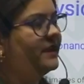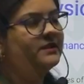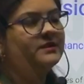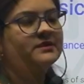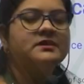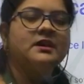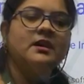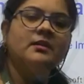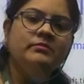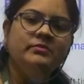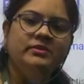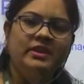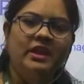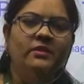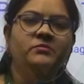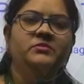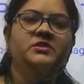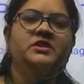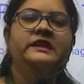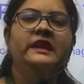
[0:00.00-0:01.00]

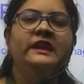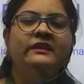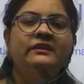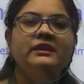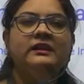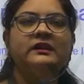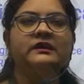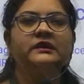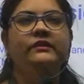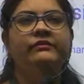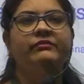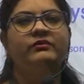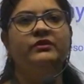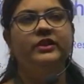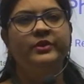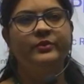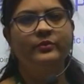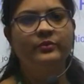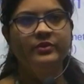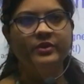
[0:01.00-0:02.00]
sometimes detecting the
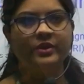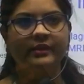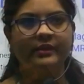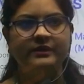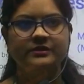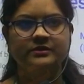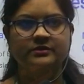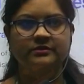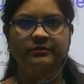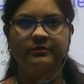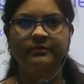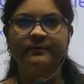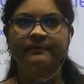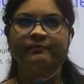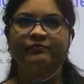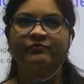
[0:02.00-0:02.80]
fluid also,